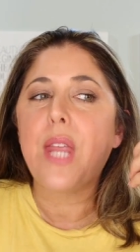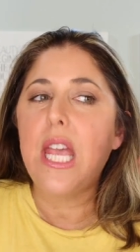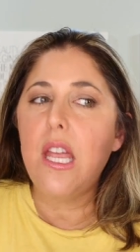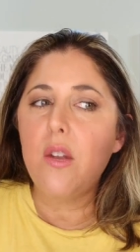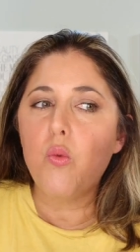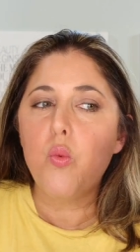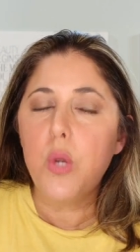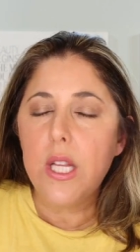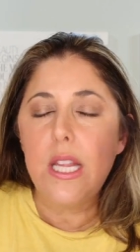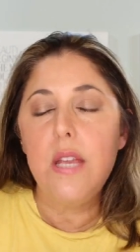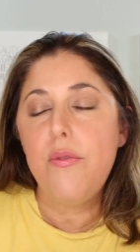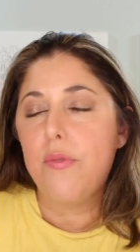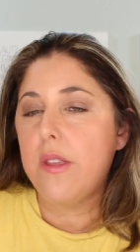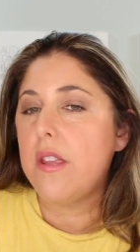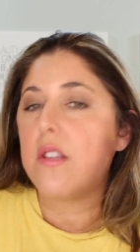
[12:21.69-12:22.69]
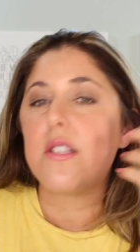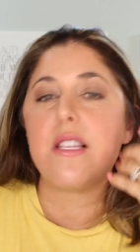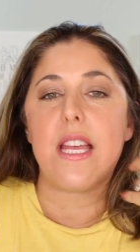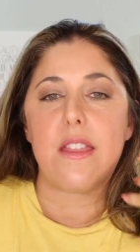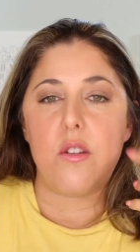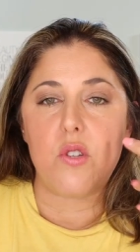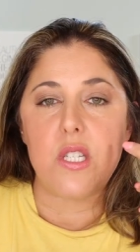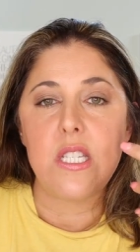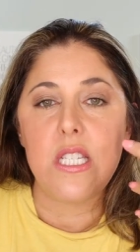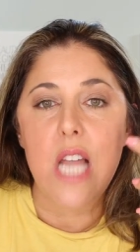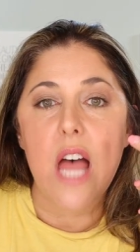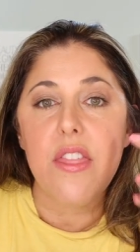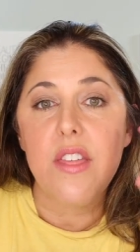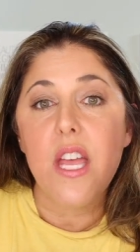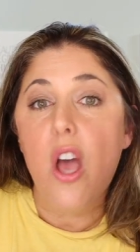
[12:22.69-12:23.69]
It really feels like there's
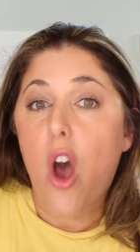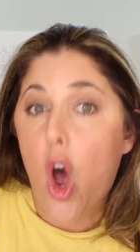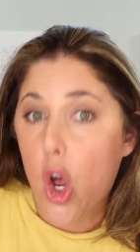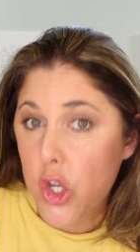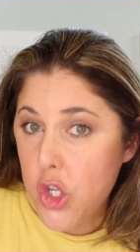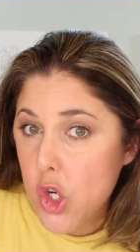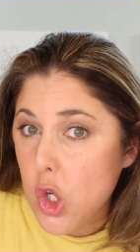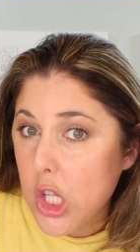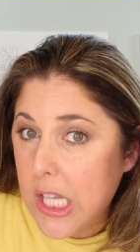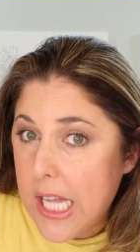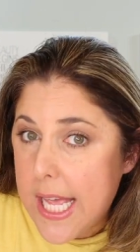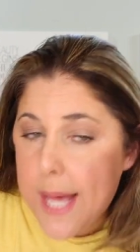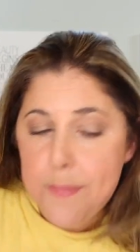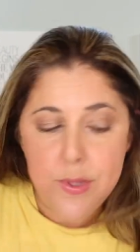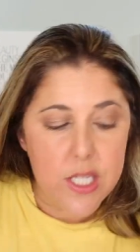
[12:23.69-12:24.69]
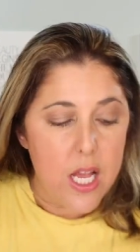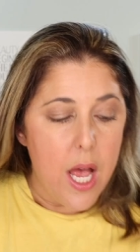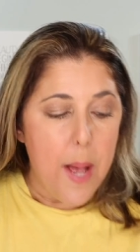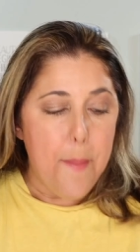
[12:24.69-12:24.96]
nothing on your lips